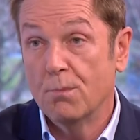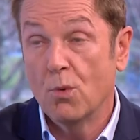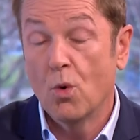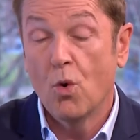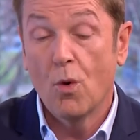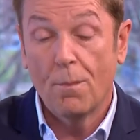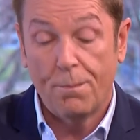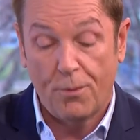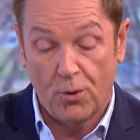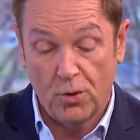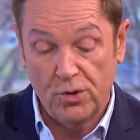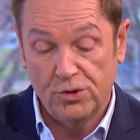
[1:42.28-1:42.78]

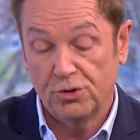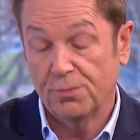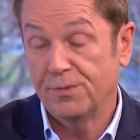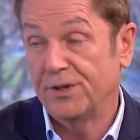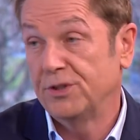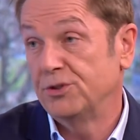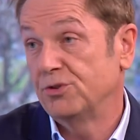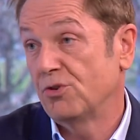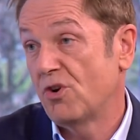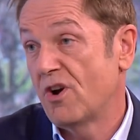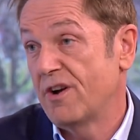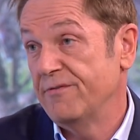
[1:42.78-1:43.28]
more points on
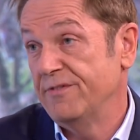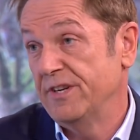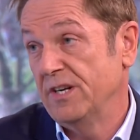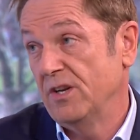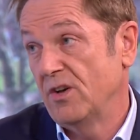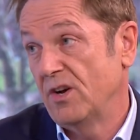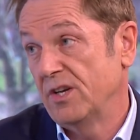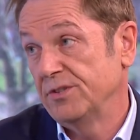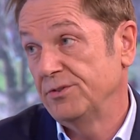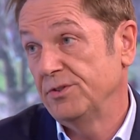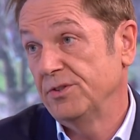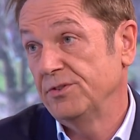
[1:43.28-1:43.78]
my driving
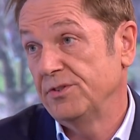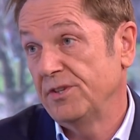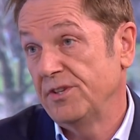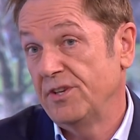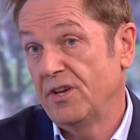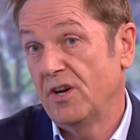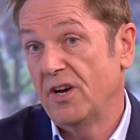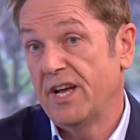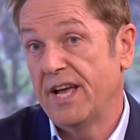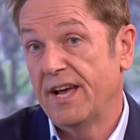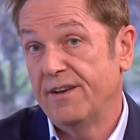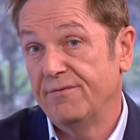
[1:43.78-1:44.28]
licence
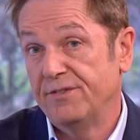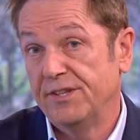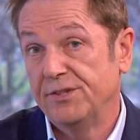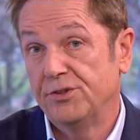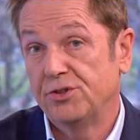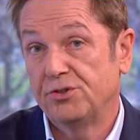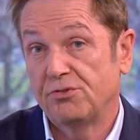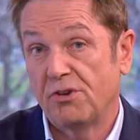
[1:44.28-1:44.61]
than I have in